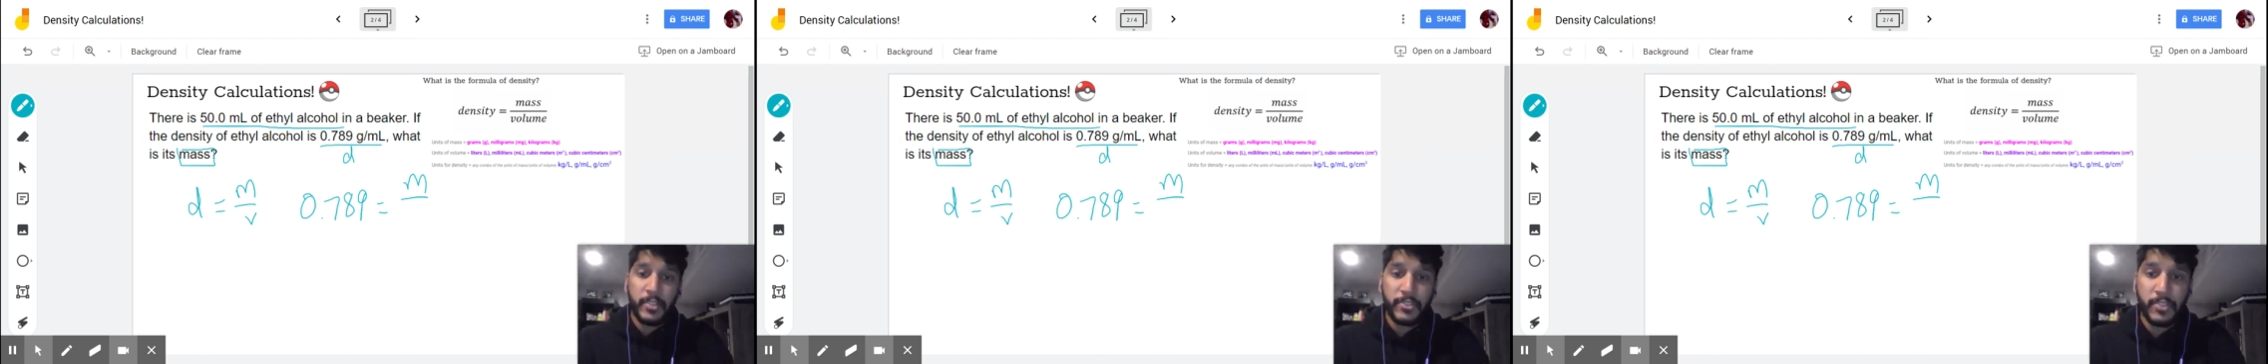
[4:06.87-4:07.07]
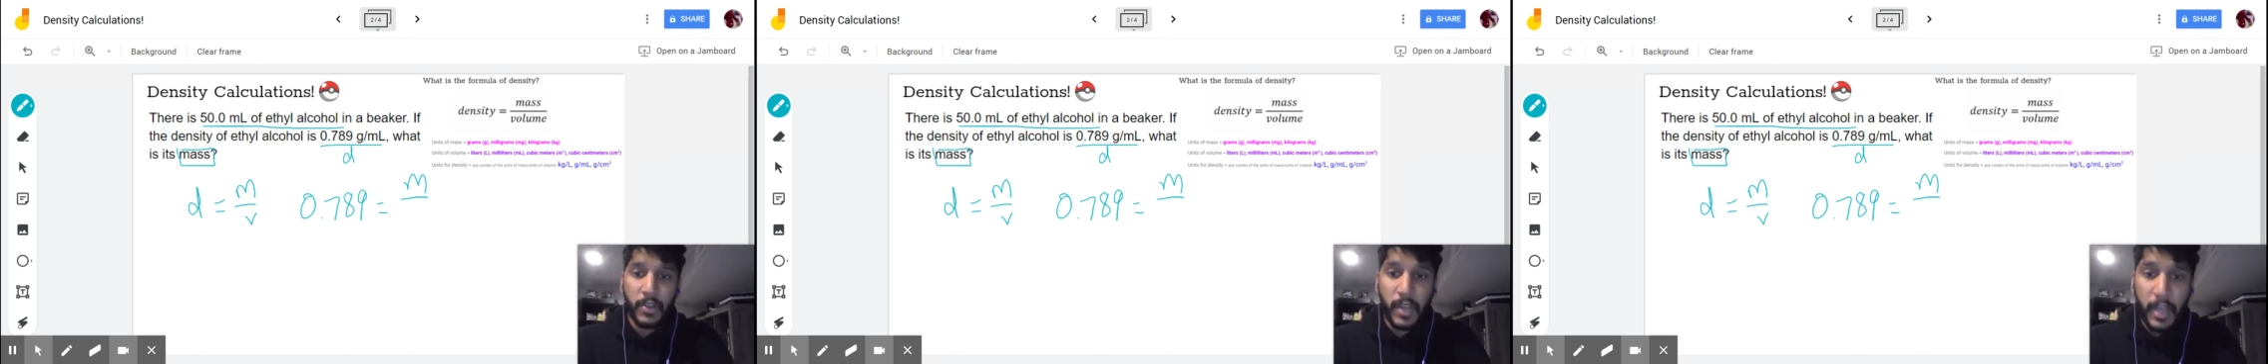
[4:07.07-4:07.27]

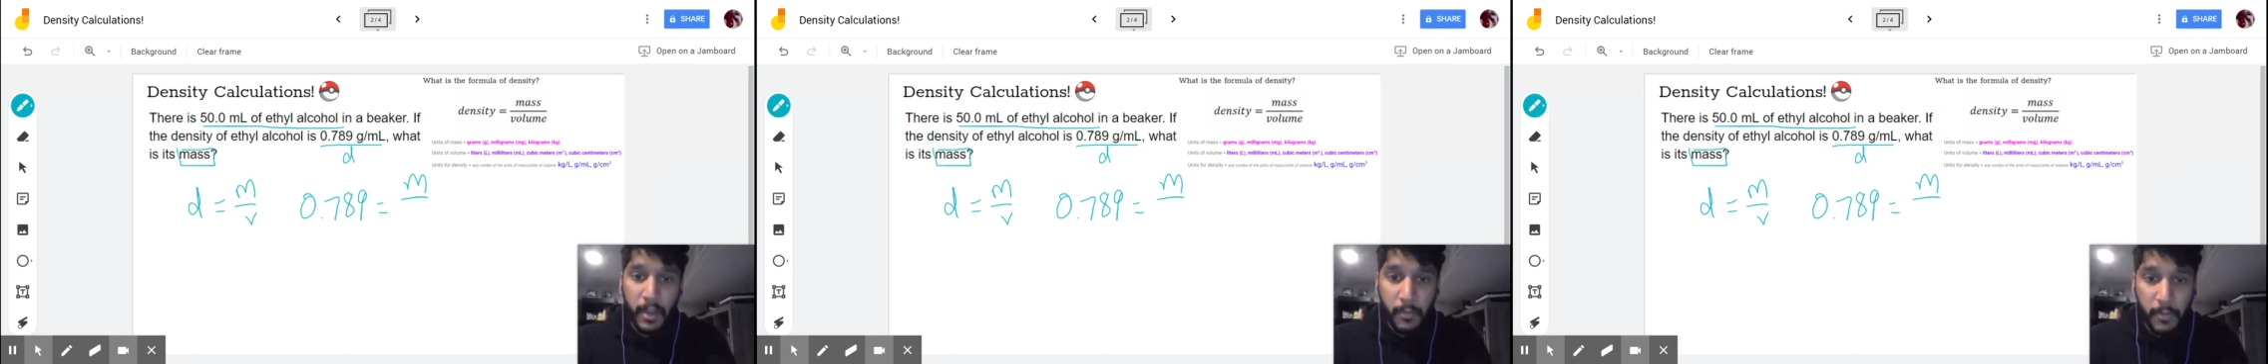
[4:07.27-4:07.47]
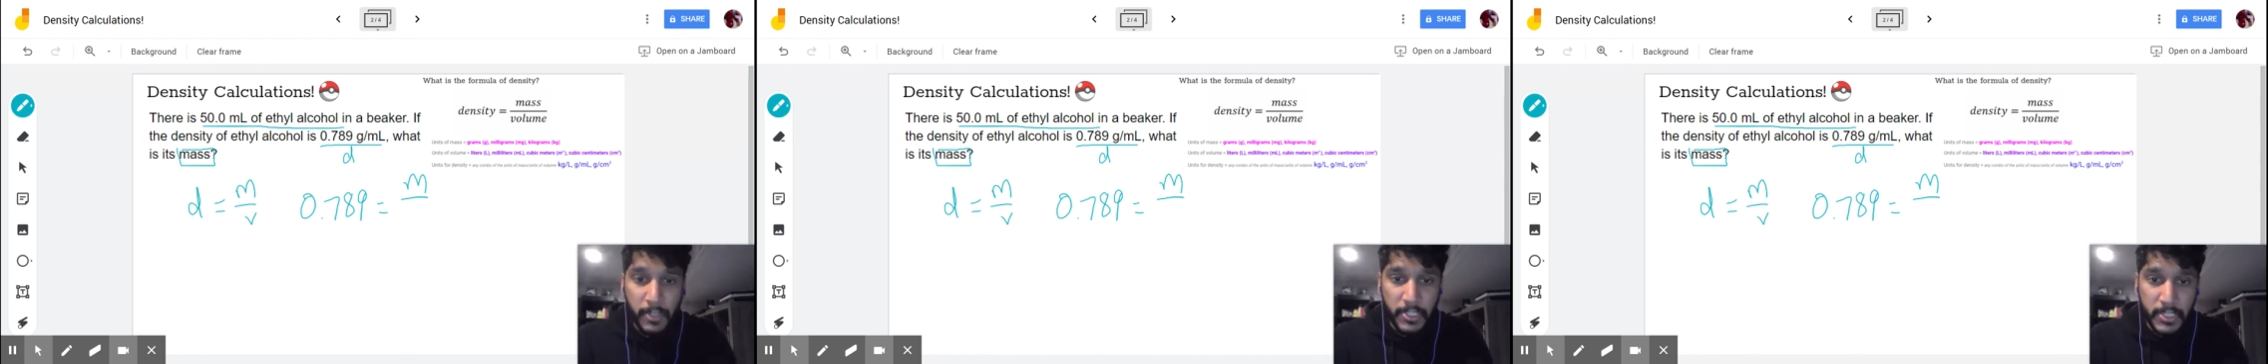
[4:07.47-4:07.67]
So
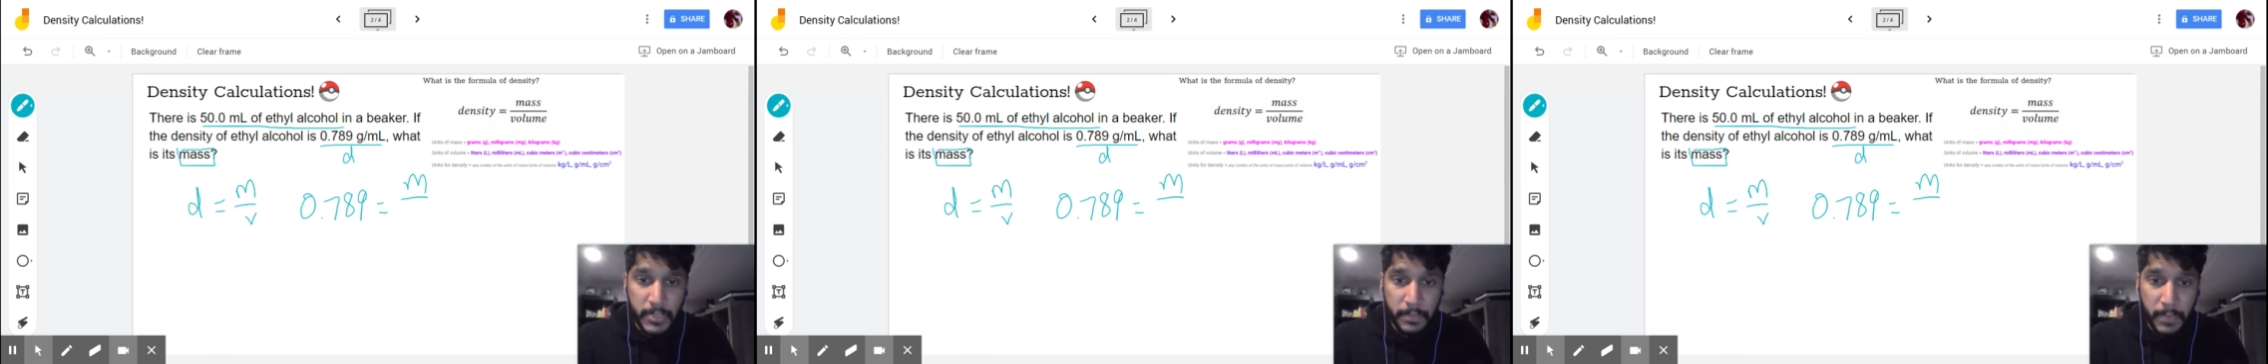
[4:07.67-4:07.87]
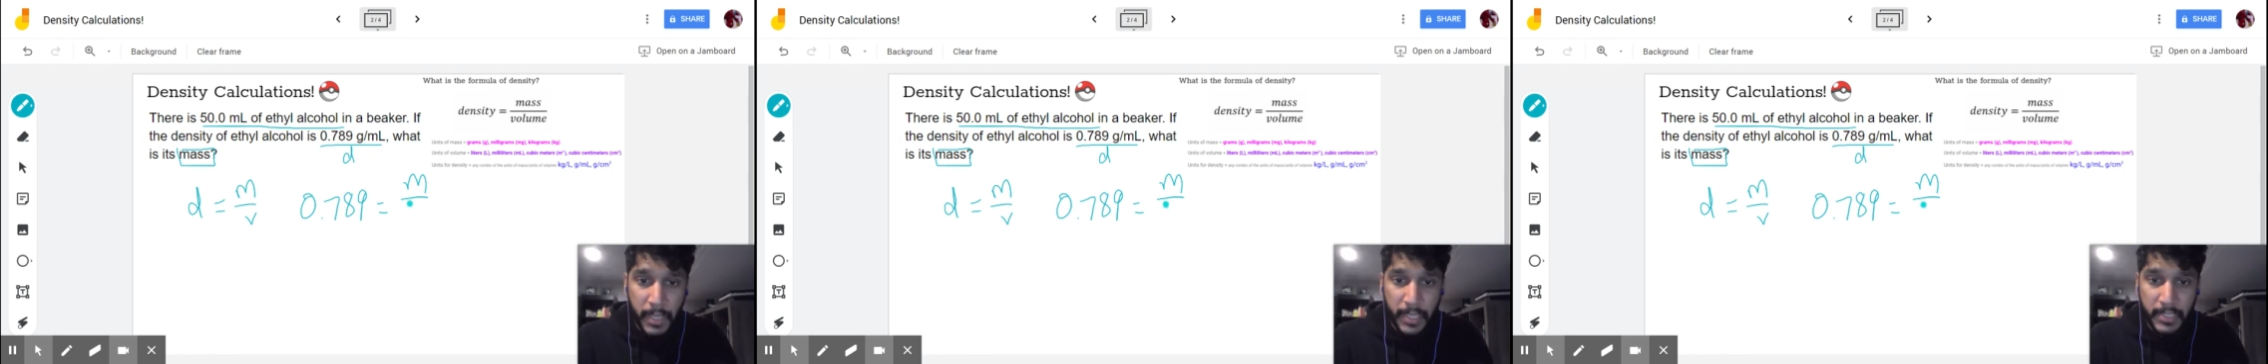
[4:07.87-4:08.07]
how much
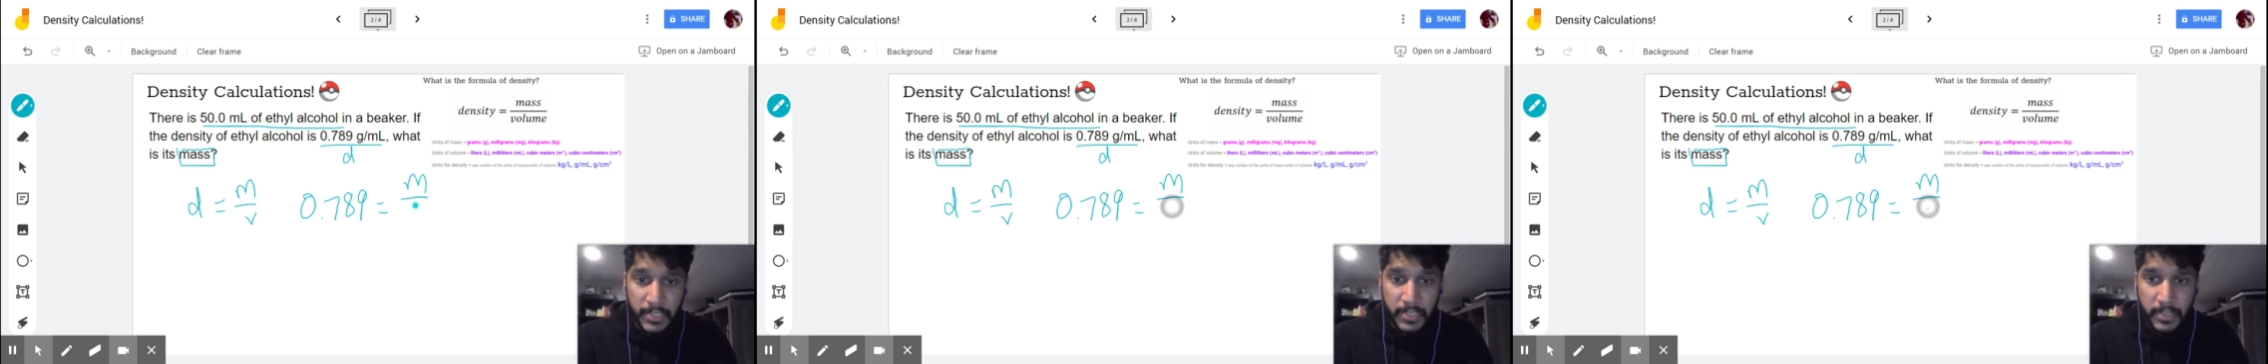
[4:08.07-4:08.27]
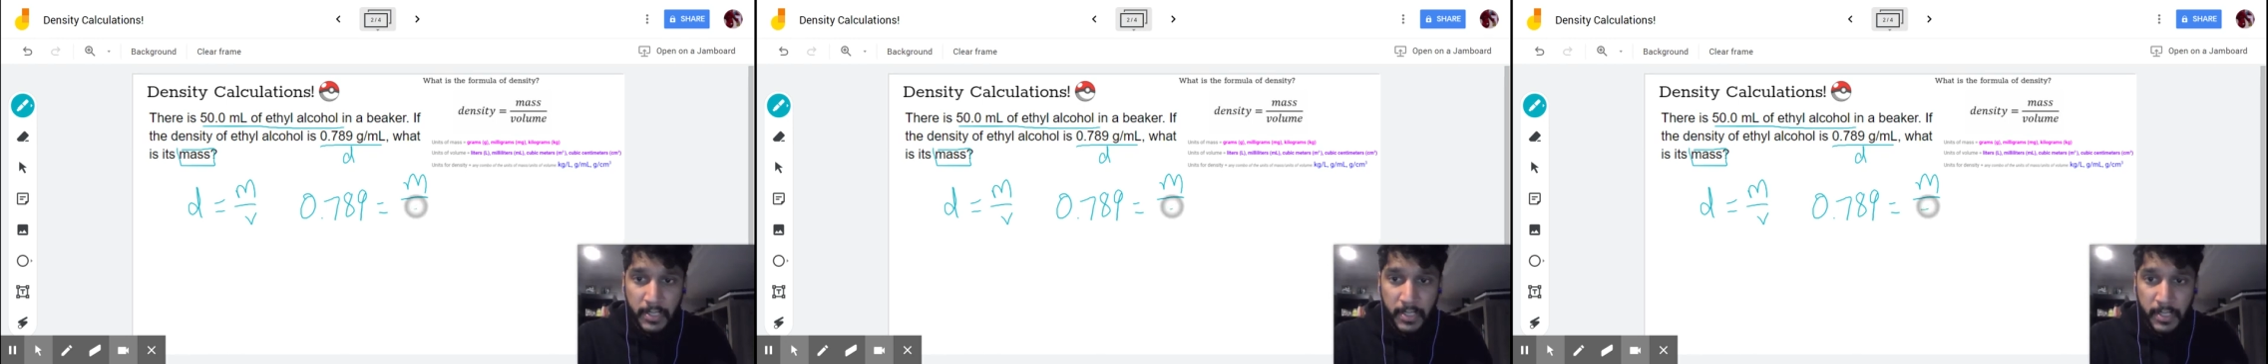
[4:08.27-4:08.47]

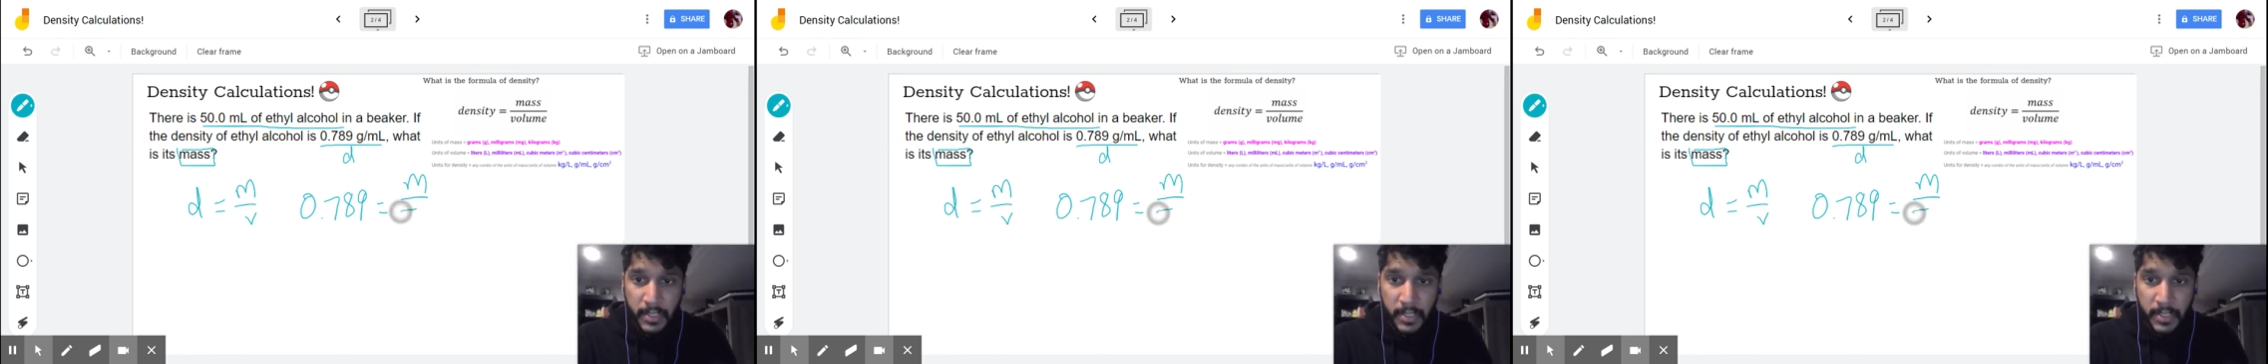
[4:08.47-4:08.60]
space